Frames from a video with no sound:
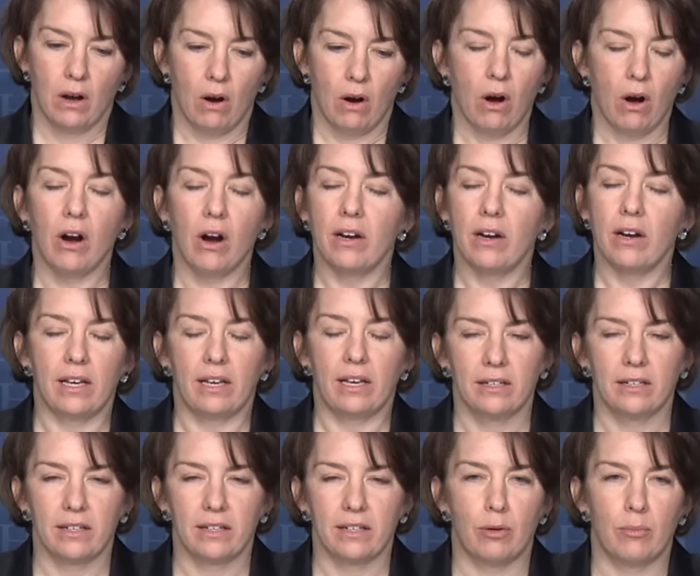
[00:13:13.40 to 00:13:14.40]

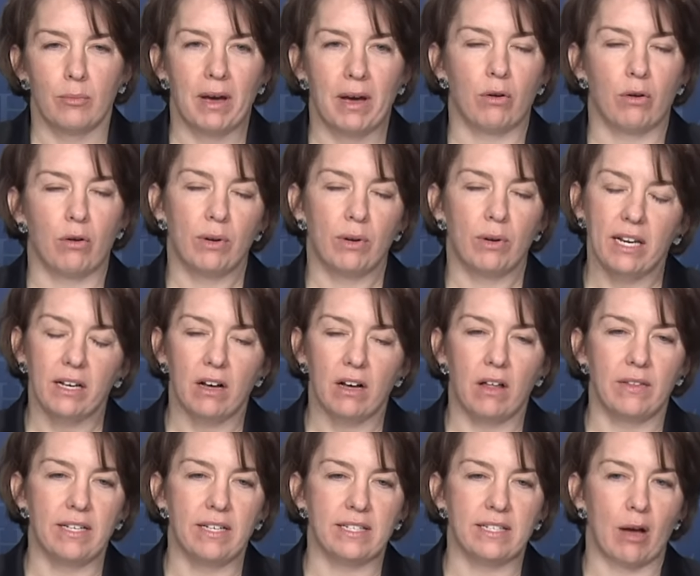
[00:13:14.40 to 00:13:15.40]
heartening about reading
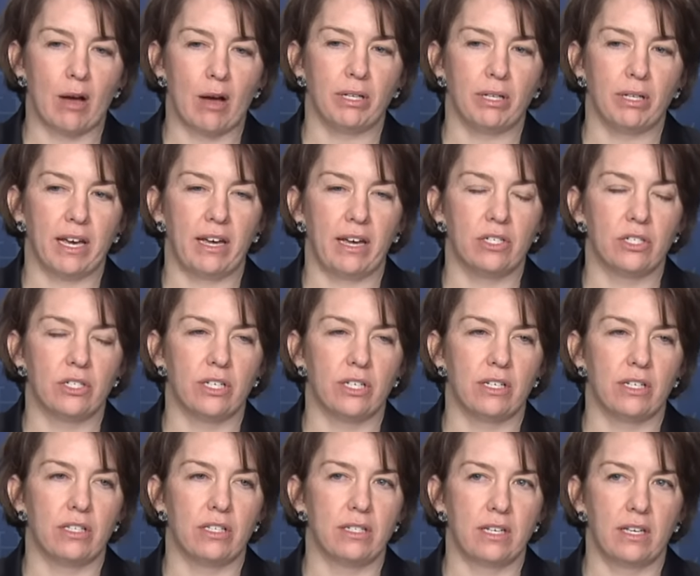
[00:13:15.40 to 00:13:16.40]
all these
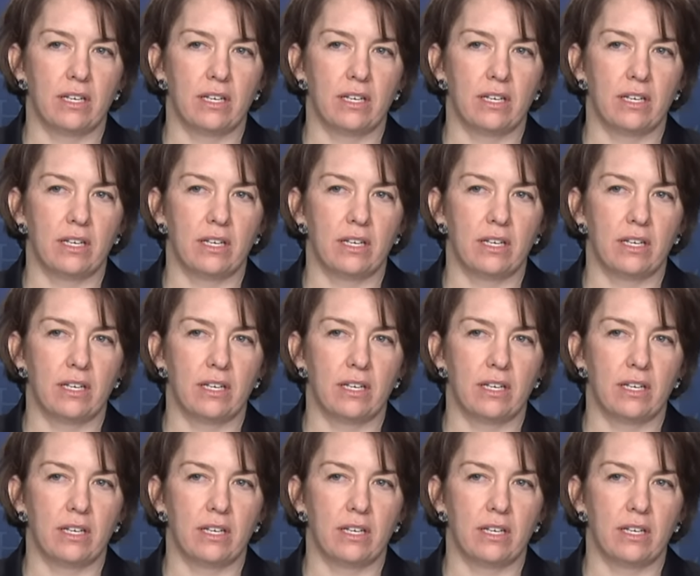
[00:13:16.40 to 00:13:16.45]
applications